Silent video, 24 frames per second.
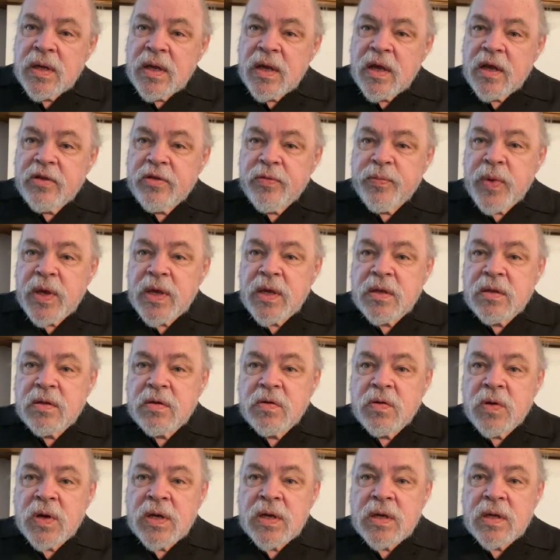has made
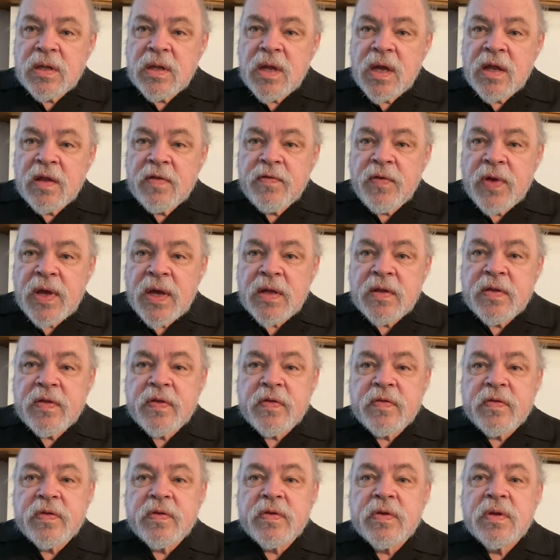great
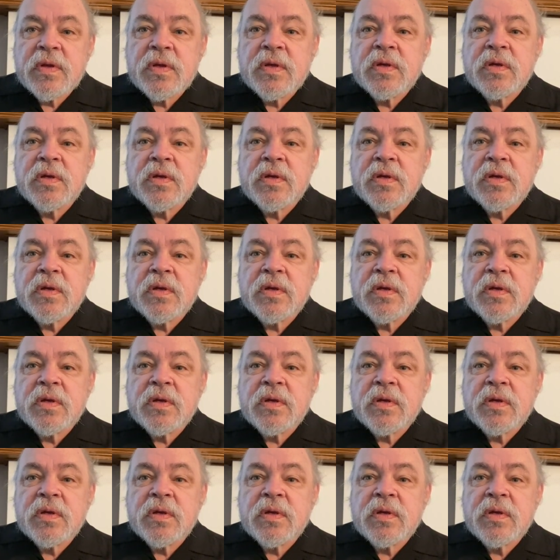advances